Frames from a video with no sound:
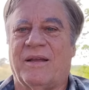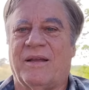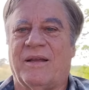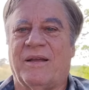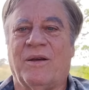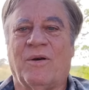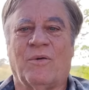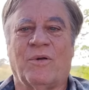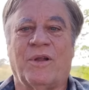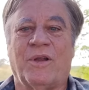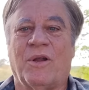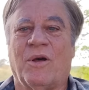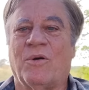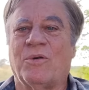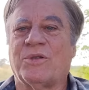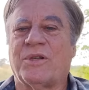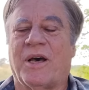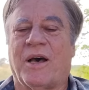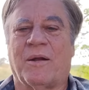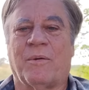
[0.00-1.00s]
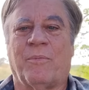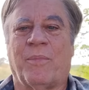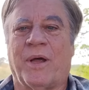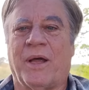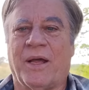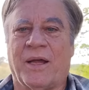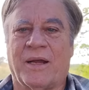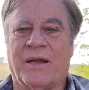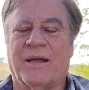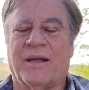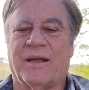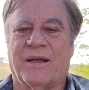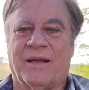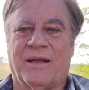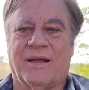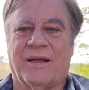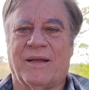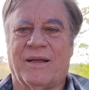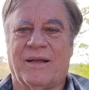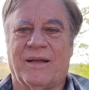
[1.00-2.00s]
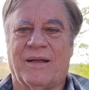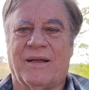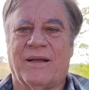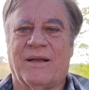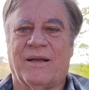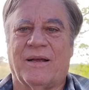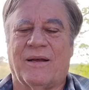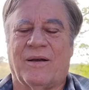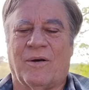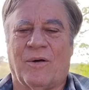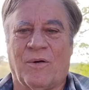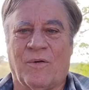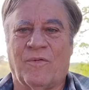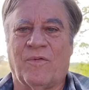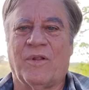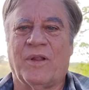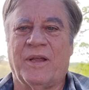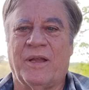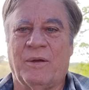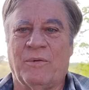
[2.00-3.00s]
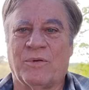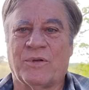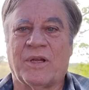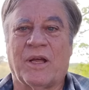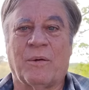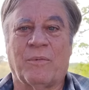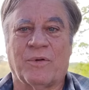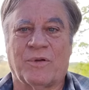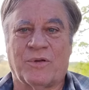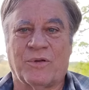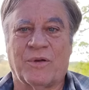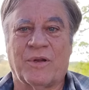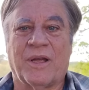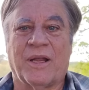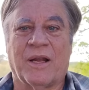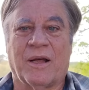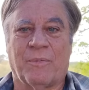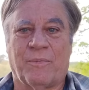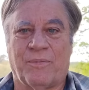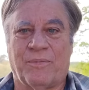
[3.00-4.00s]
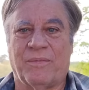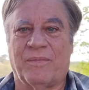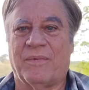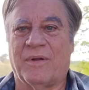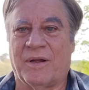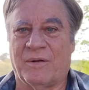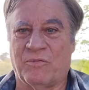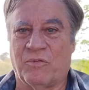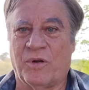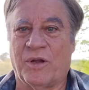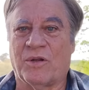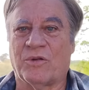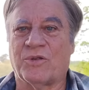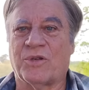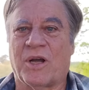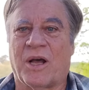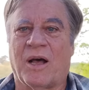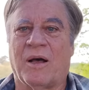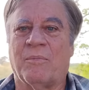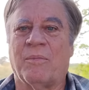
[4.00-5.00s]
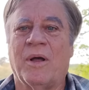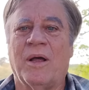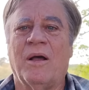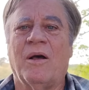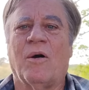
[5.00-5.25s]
He only knows how to beg. Hopefully he was able to get up a real job.